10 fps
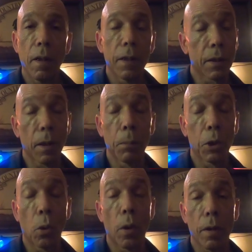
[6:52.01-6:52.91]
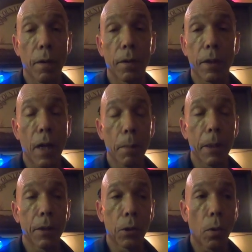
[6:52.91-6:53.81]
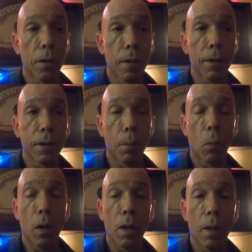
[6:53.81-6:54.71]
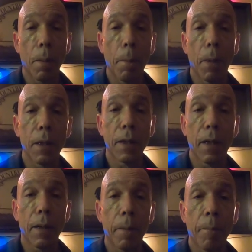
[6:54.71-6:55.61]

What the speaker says: It's some short. There's got to be a short there somewhere. But